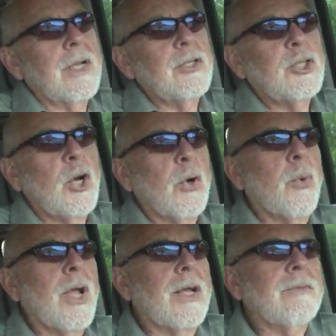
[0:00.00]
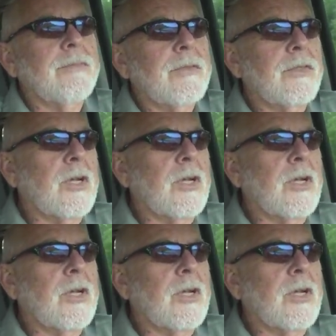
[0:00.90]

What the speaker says: get shown around.